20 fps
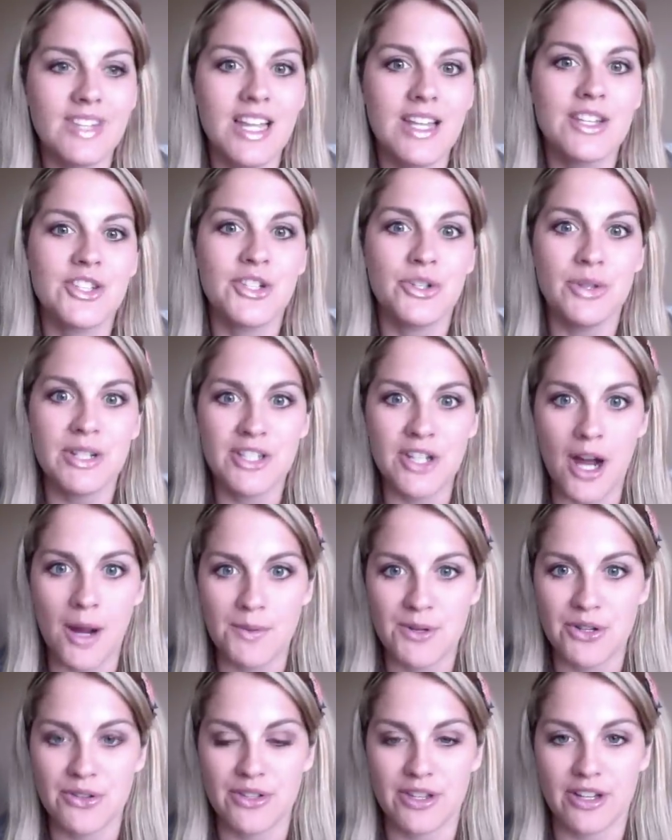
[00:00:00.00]
do
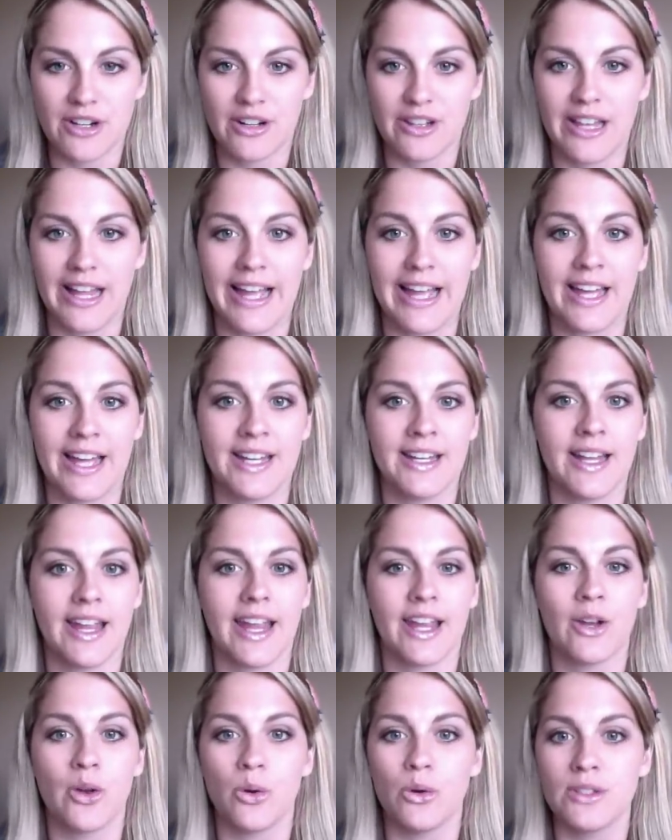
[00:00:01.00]
adopt her into their clan.
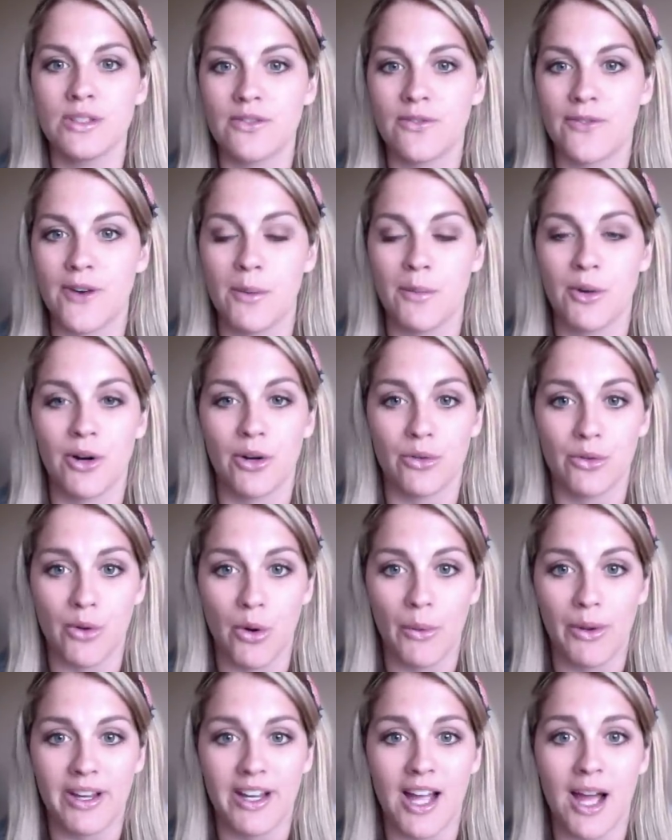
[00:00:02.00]
It goes from her
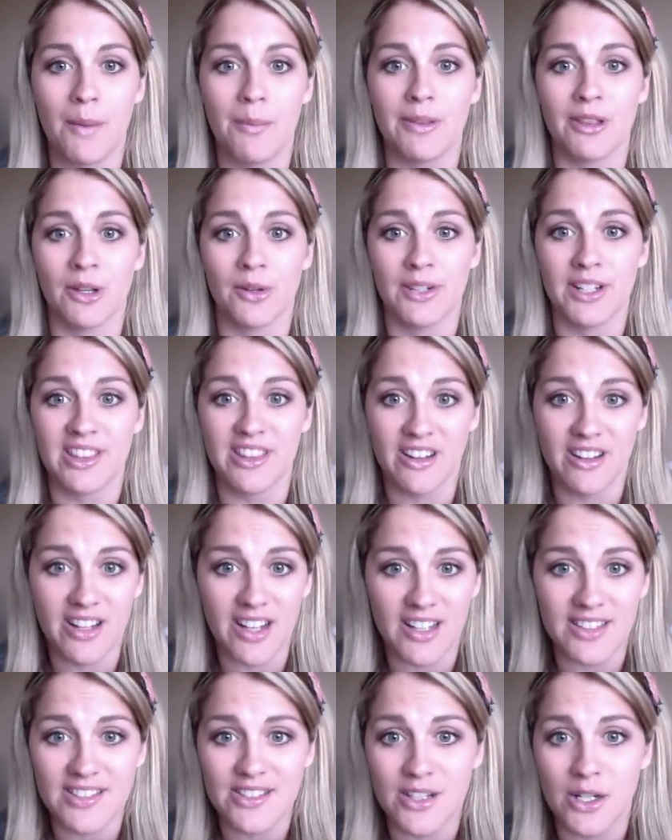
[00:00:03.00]
growing up, learning their
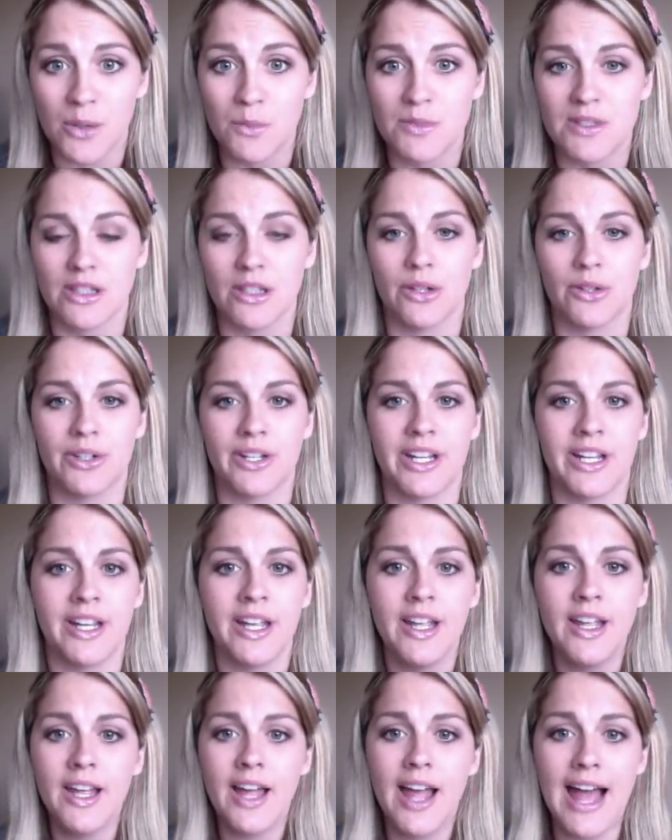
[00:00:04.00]
customs, learning
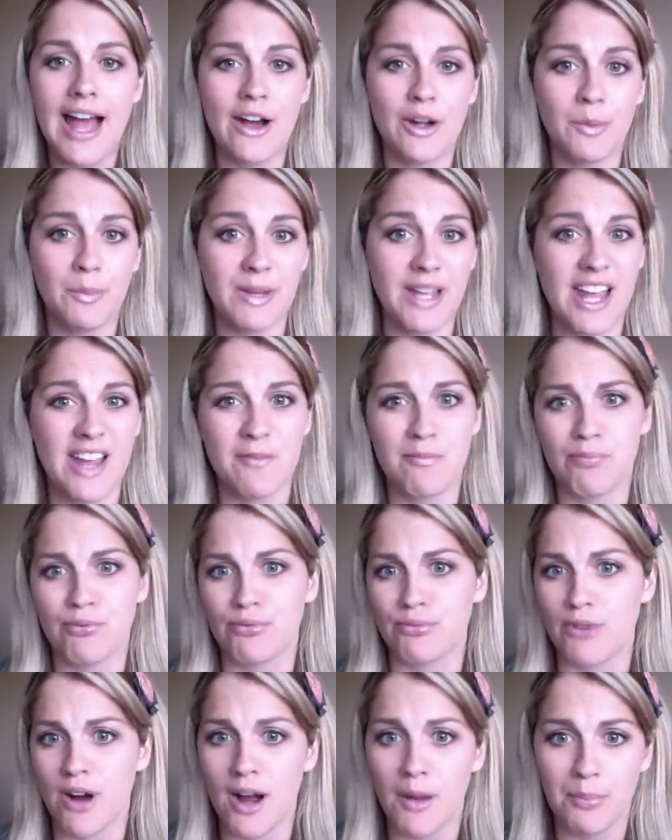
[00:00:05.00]
how to behave
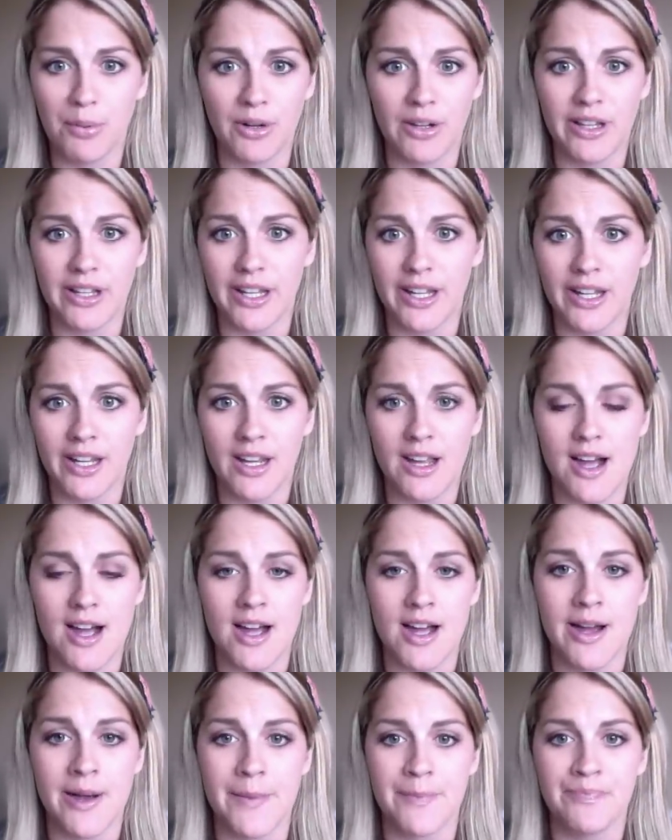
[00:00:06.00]
properly,
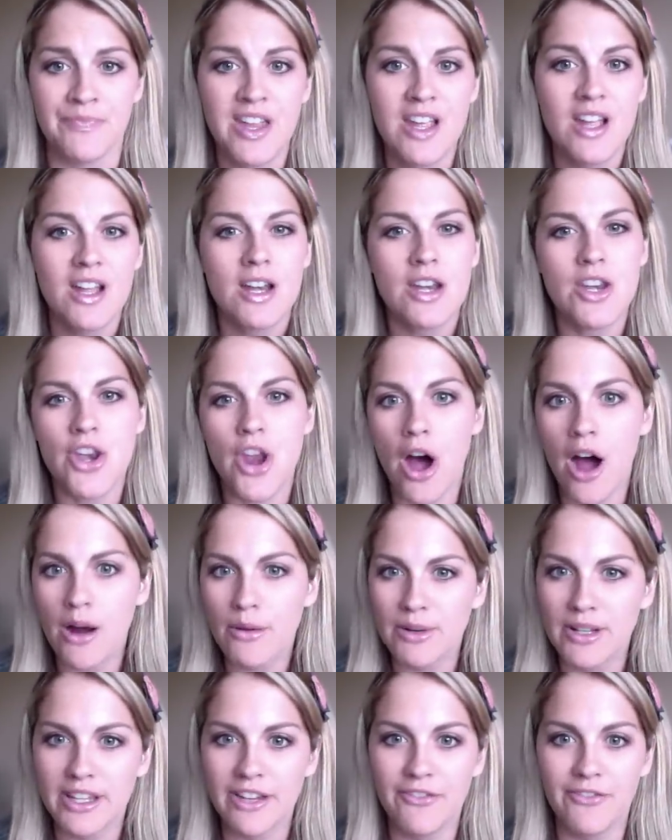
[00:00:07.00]
not
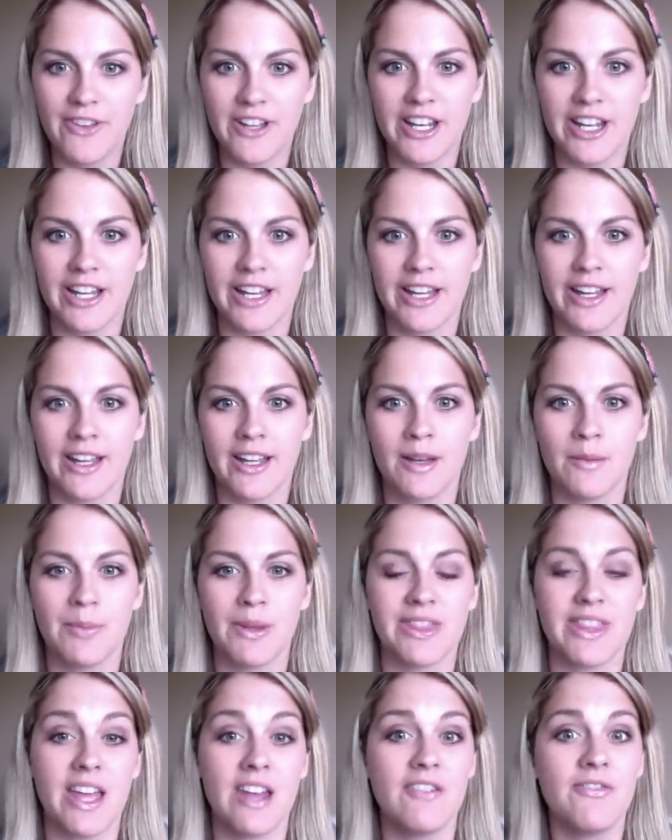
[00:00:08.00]
really fitting in,
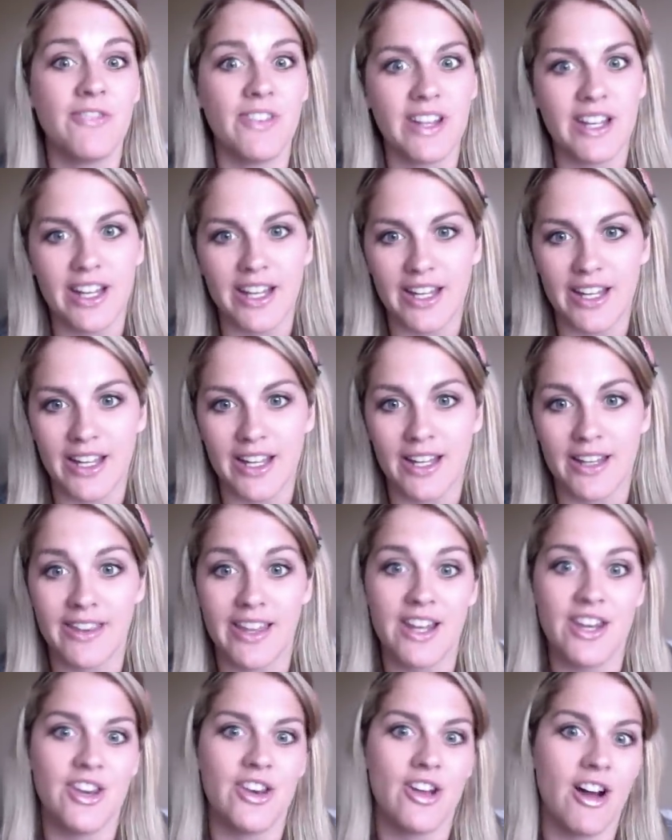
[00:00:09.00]
but then fitting in,
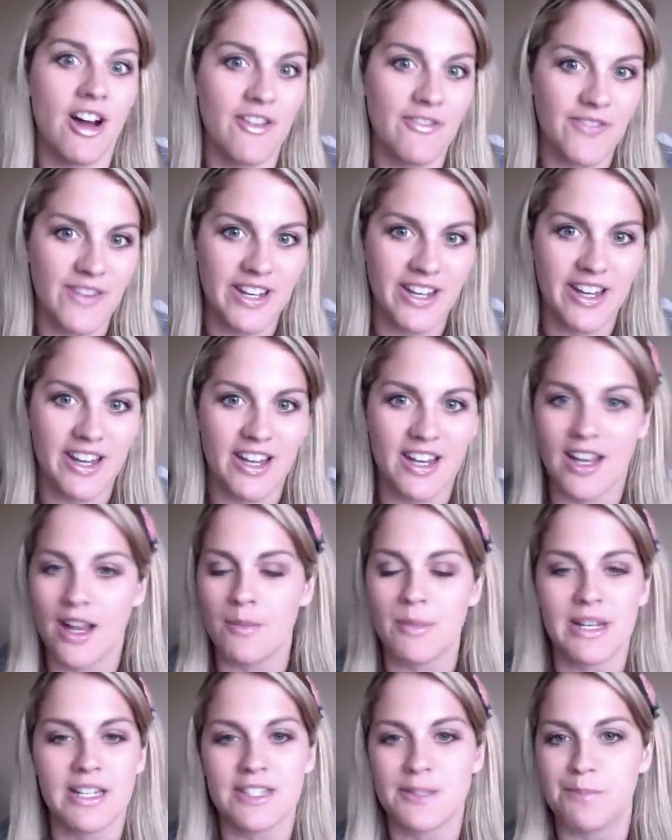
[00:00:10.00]
then not fitting in. I
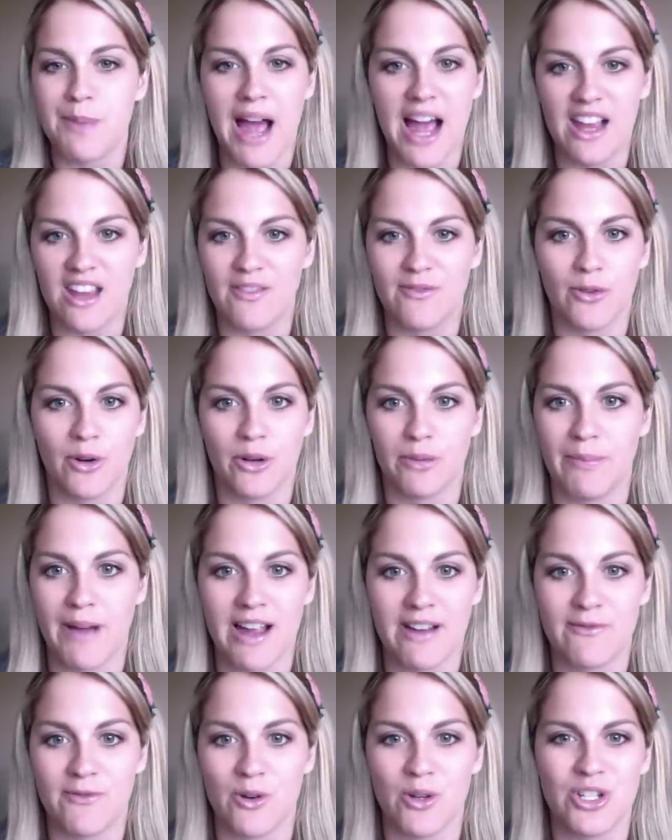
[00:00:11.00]
mean, it's back and forth, back
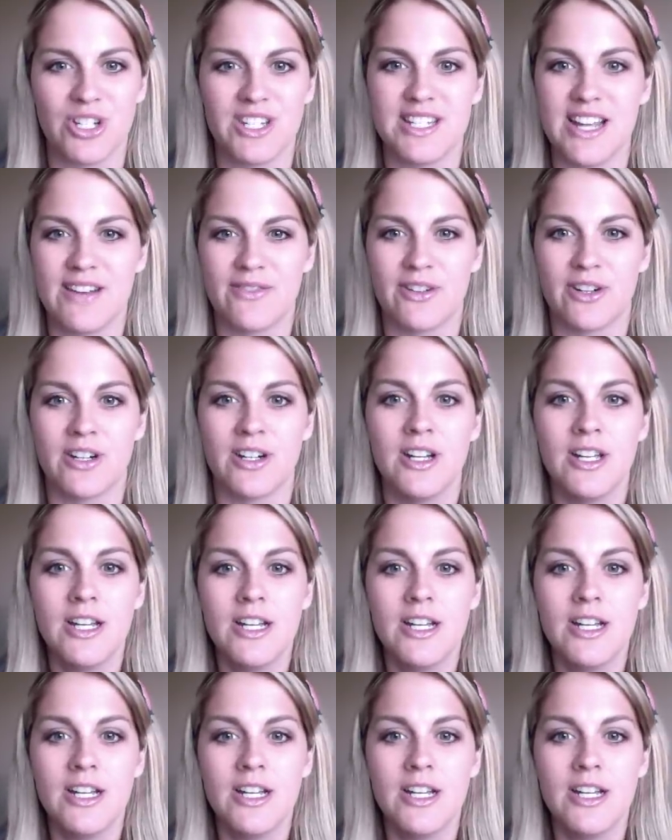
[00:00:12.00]
and forth. She never,